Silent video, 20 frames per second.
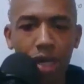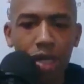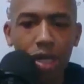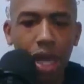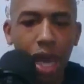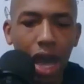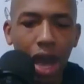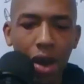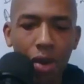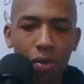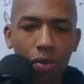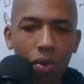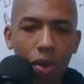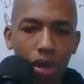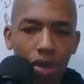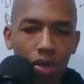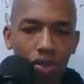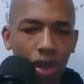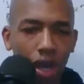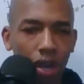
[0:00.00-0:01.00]
Now
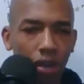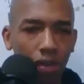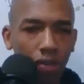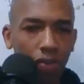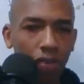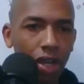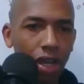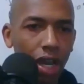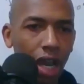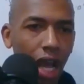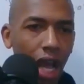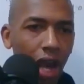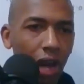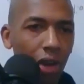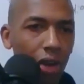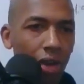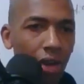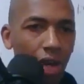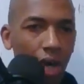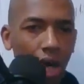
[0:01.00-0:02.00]
we're trying to figure
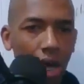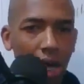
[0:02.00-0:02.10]
out